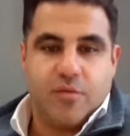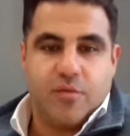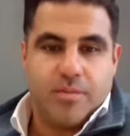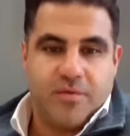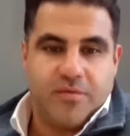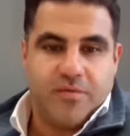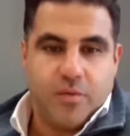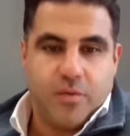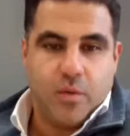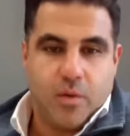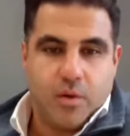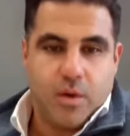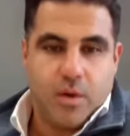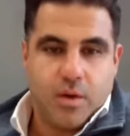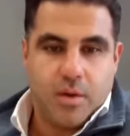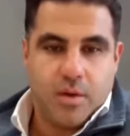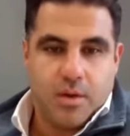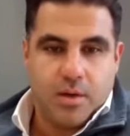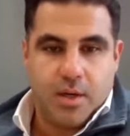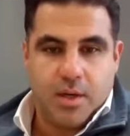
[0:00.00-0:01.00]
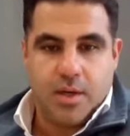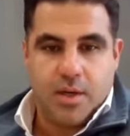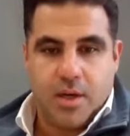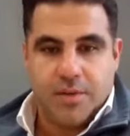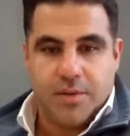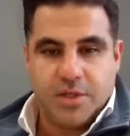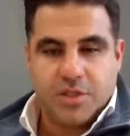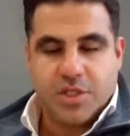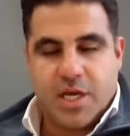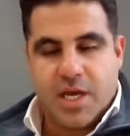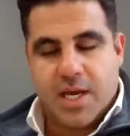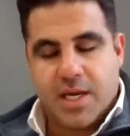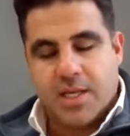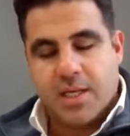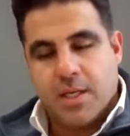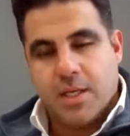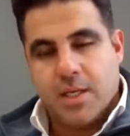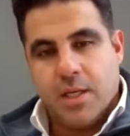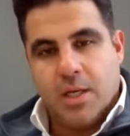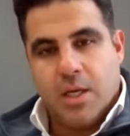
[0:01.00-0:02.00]
for before on the chat.
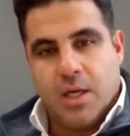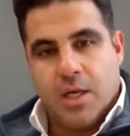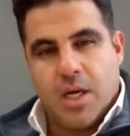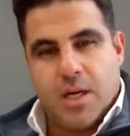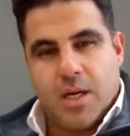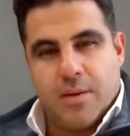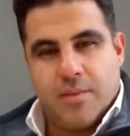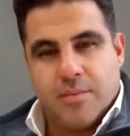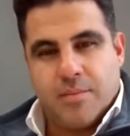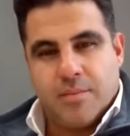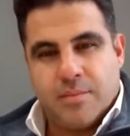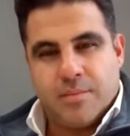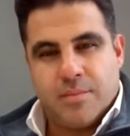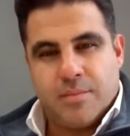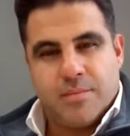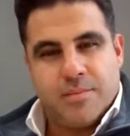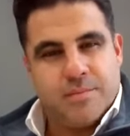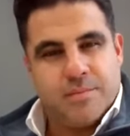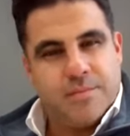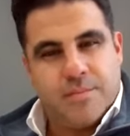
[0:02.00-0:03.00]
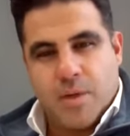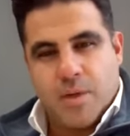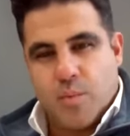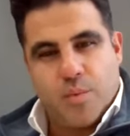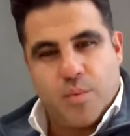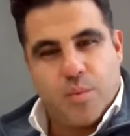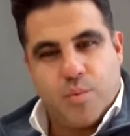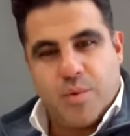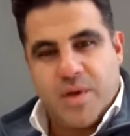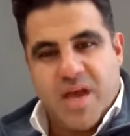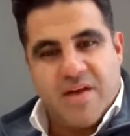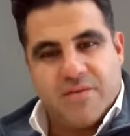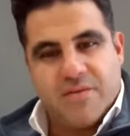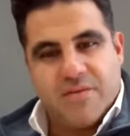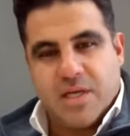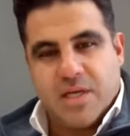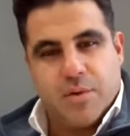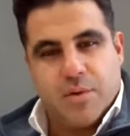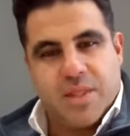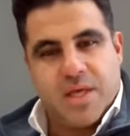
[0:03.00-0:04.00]
But we haven't
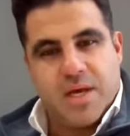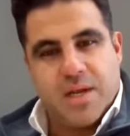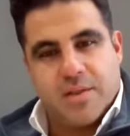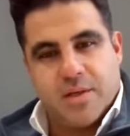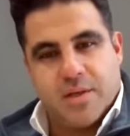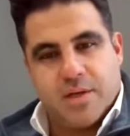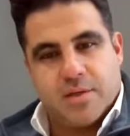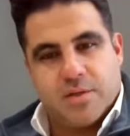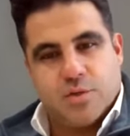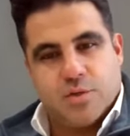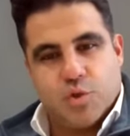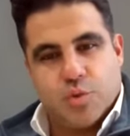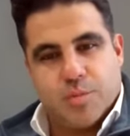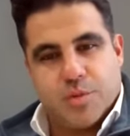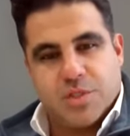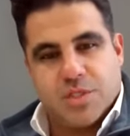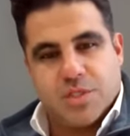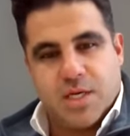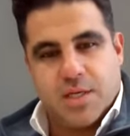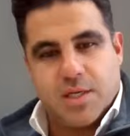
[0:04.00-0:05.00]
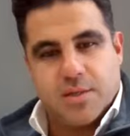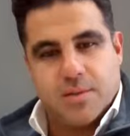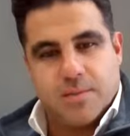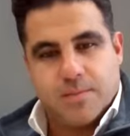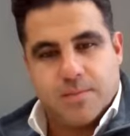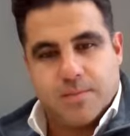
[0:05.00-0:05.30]
dealt with that on the consumer side.